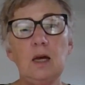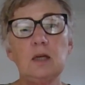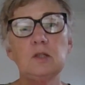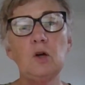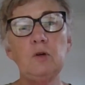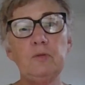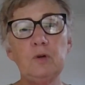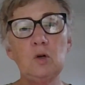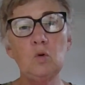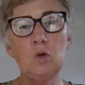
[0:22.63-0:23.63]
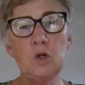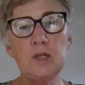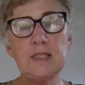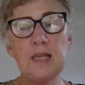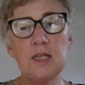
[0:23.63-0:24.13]
So for an
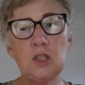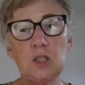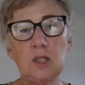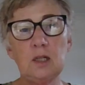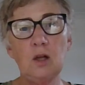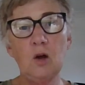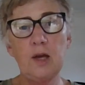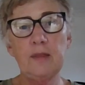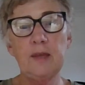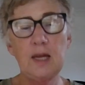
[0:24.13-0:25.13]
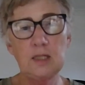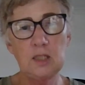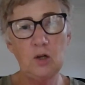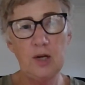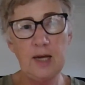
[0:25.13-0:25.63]
organisation like the
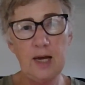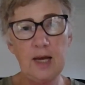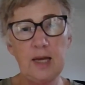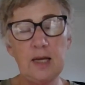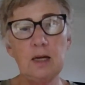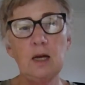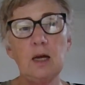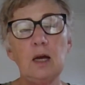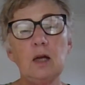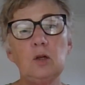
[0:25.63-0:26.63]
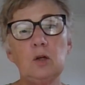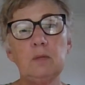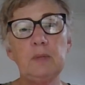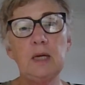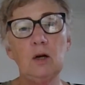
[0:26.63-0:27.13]
NDIA, you
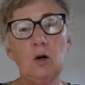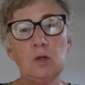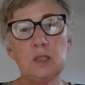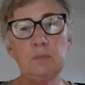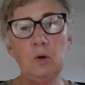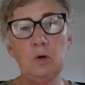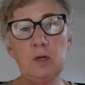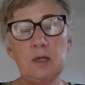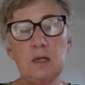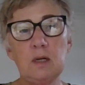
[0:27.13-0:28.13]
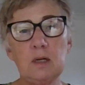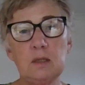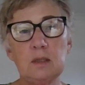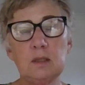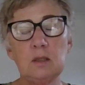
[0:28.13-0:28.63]
can be a correspondence
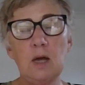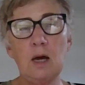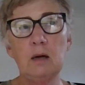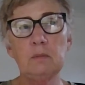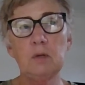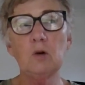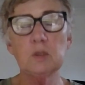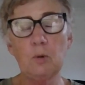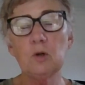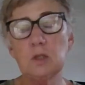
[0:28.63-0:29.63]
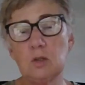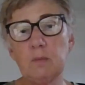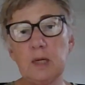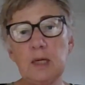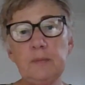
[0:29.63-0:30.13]

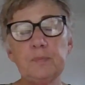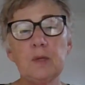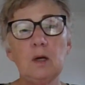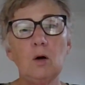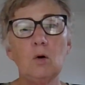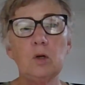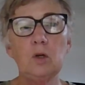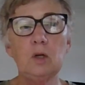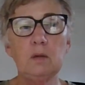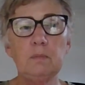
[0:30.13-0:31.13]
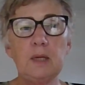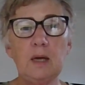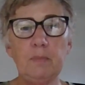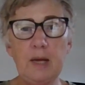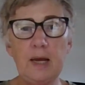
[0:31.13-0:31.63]
nominee, or you can be
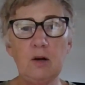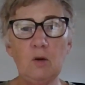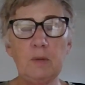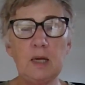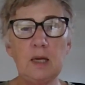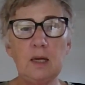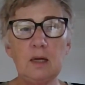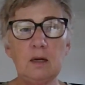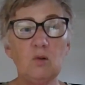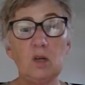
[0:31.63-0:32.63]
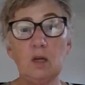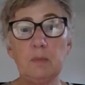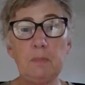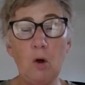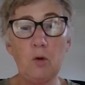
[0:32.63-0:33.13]
a plan nominee, or you can
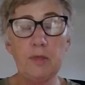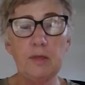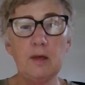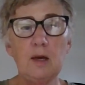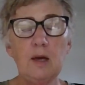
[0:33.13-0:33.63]
be both.